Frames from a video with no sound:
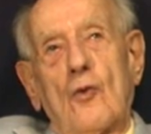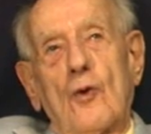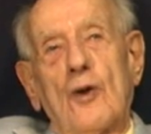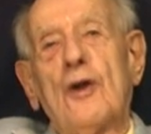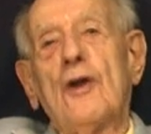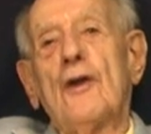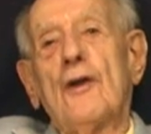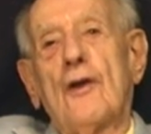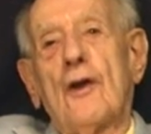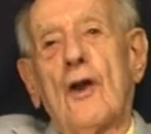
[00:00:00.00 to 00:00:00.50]
we
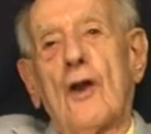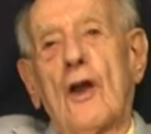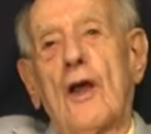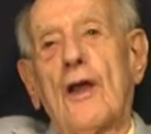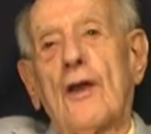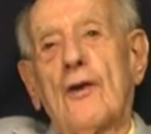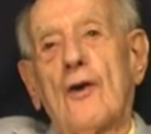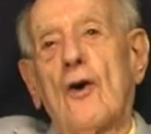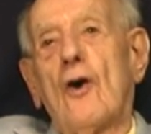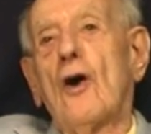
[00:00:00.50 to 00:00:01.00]
didn't
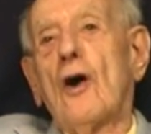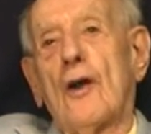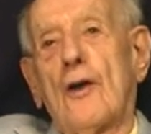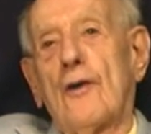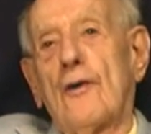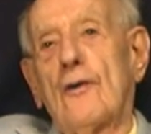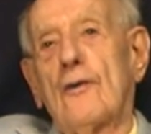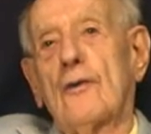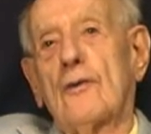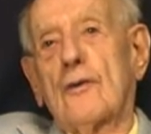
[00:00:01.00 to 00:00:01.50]
let
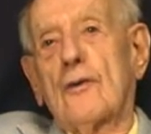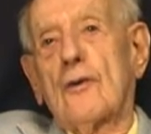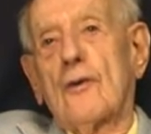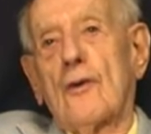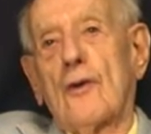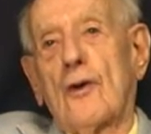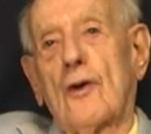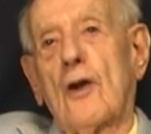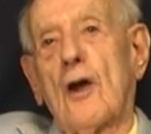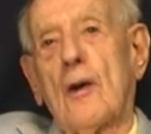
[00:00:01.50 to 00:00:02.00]
on to
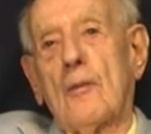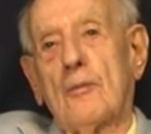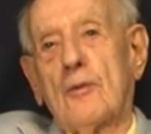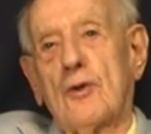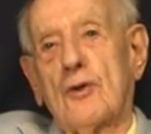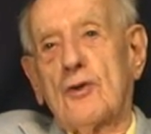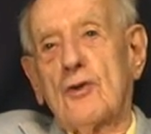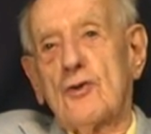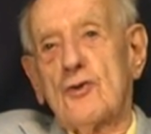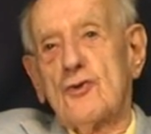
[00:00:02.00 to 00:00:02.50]
the
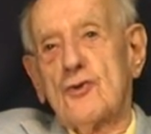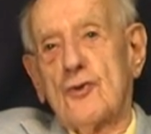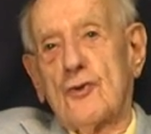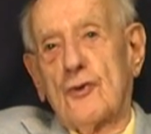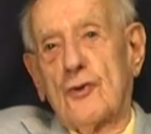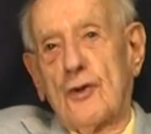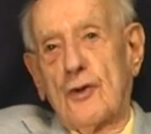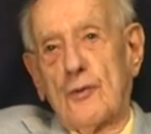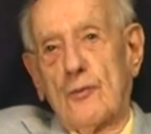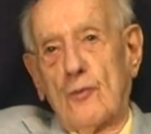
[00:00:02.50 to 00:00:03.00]

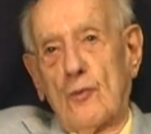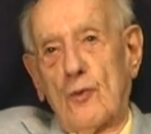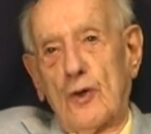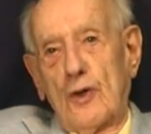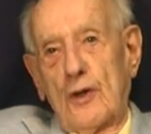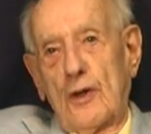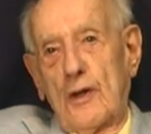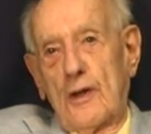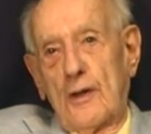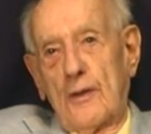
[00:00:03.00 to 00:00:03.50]
competition that
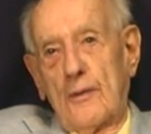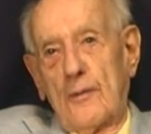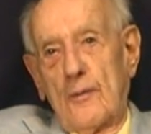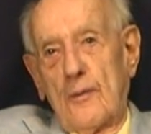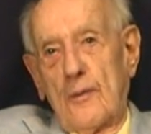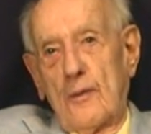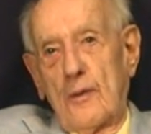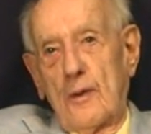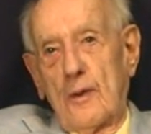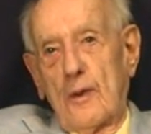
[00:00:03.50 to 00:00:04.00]
we had
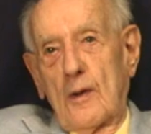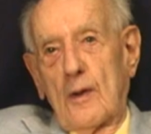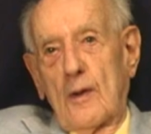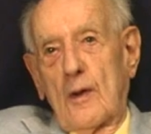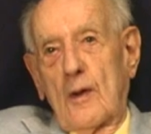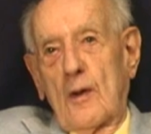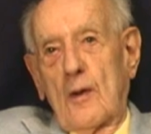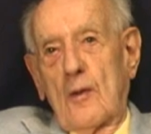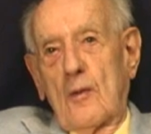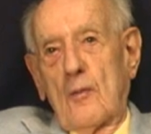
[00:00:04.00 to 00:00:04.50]

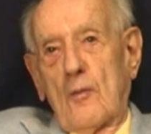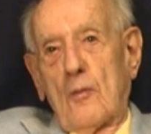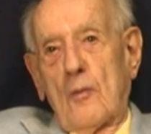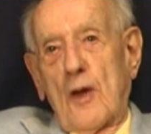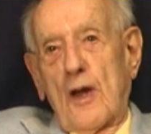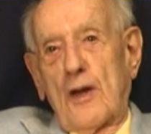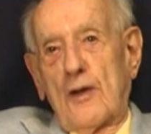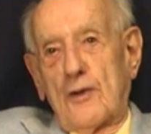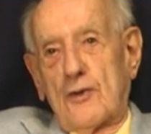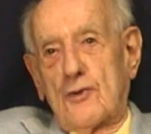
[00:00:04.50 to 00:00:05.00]

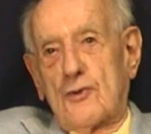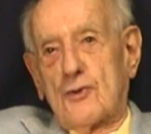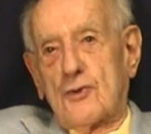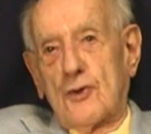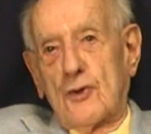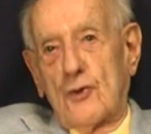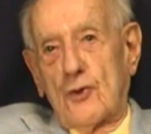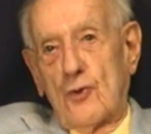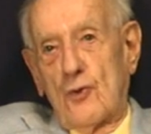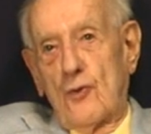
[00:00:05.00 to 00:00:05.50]
managed
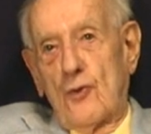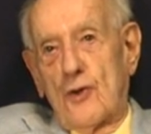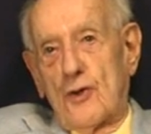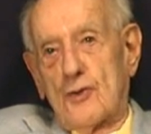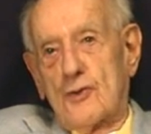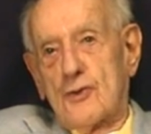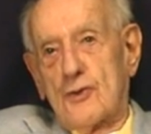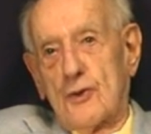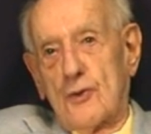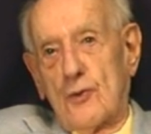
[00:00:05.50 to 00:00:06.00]
to do
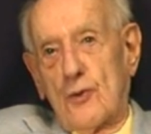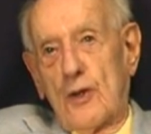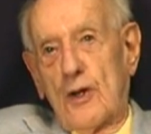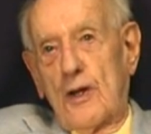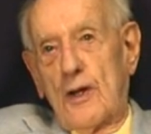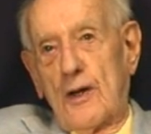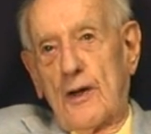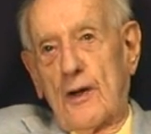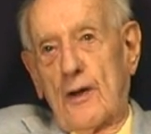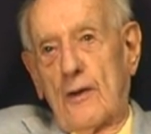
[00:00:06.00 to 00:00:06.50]
this, and that we
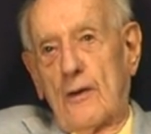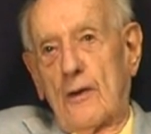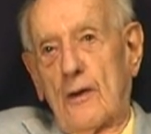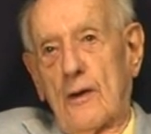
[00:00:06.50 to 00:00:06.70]
had a